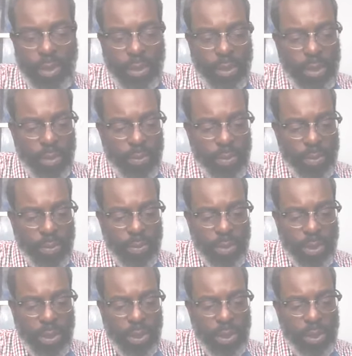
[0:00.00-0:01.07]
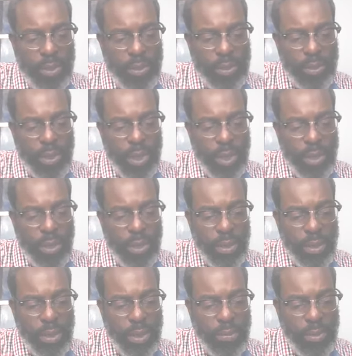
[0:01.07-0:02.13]
Give me one second
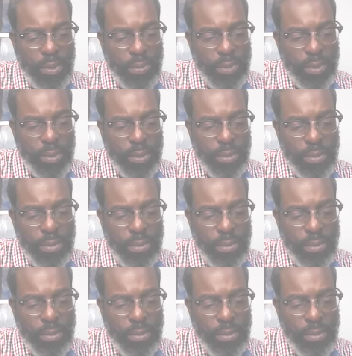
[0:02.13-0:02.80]
and I'll be with you.